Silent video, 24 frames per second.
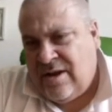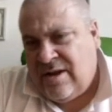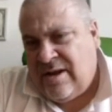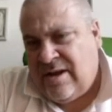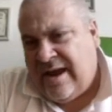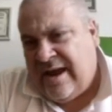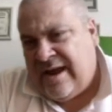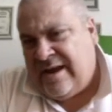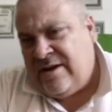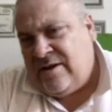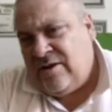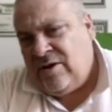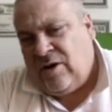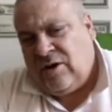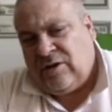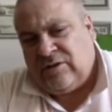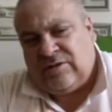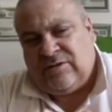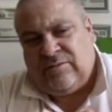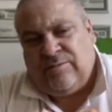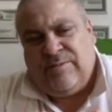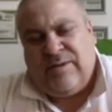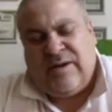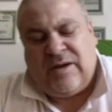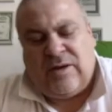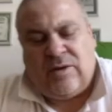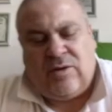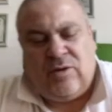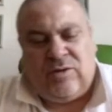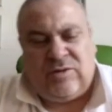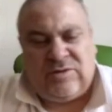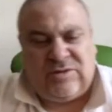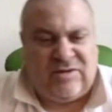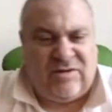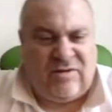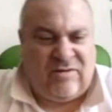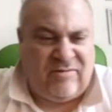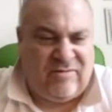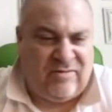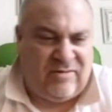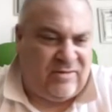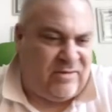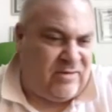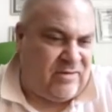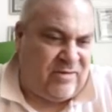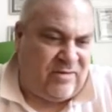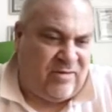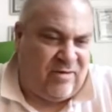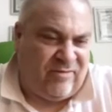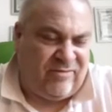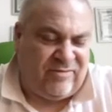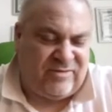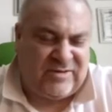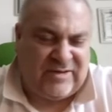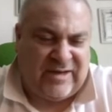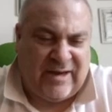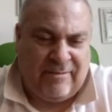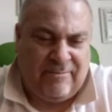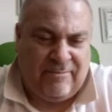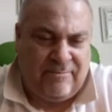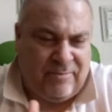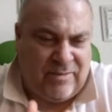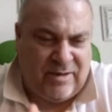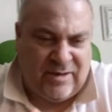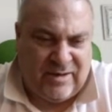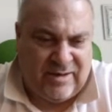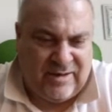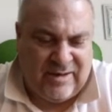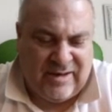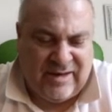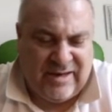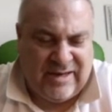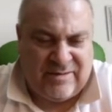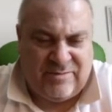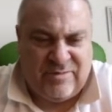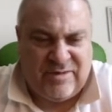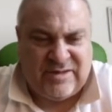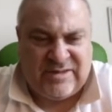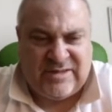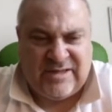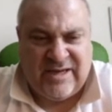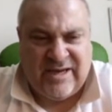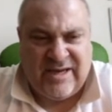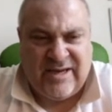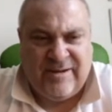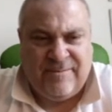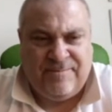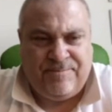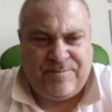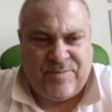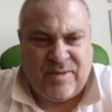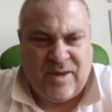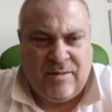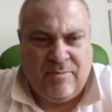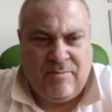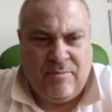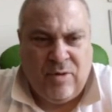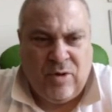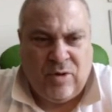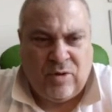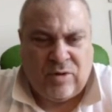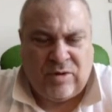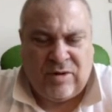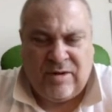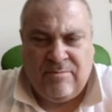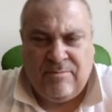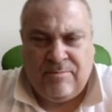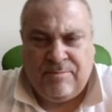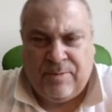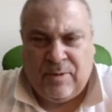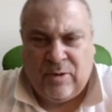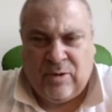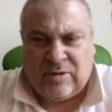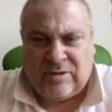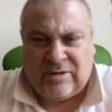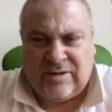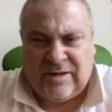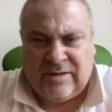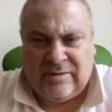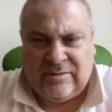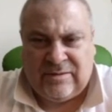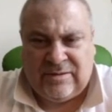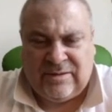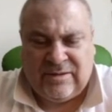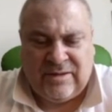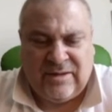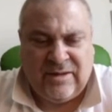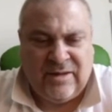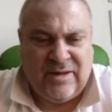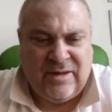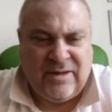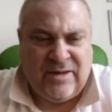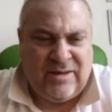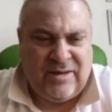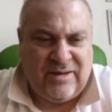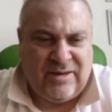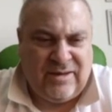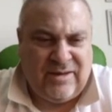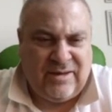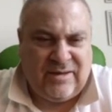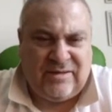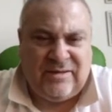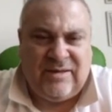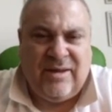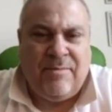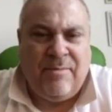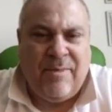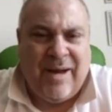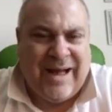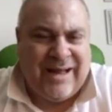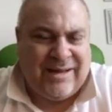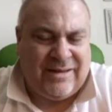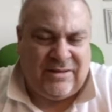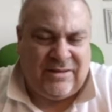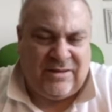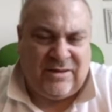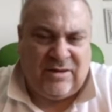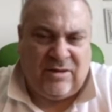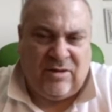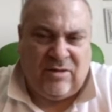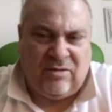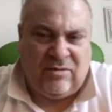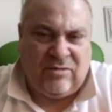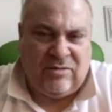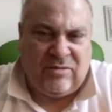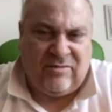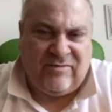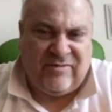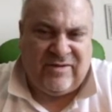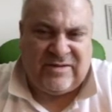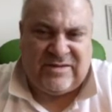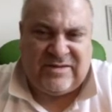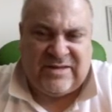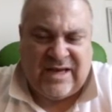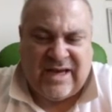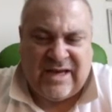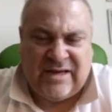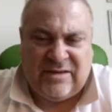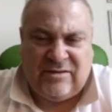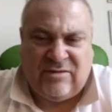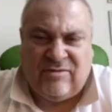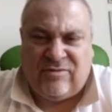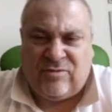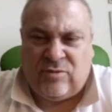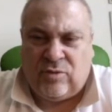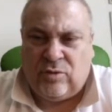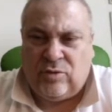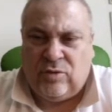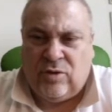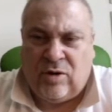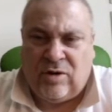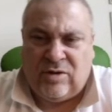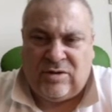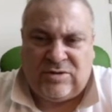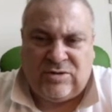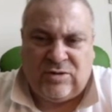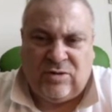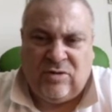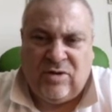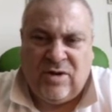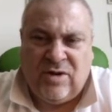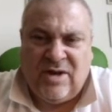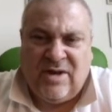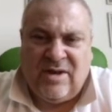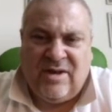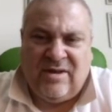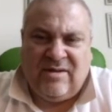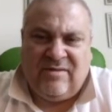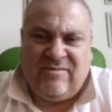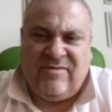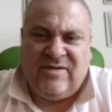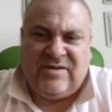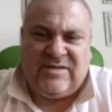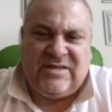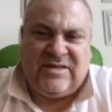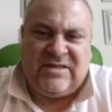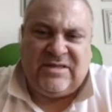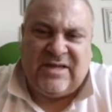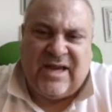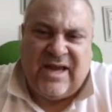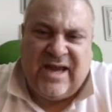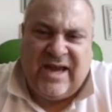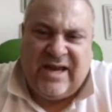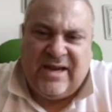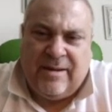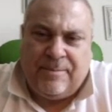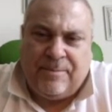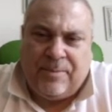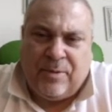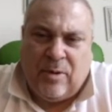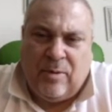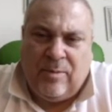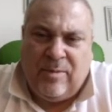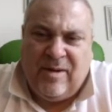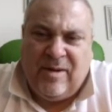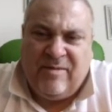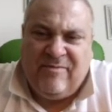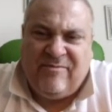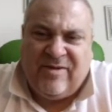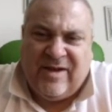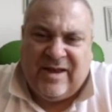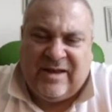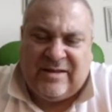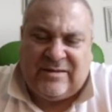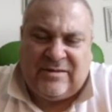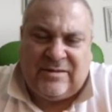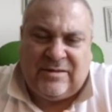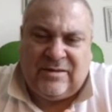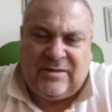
and not because of some, let me say, more important demand on the side of crude oil. So this is again a problem that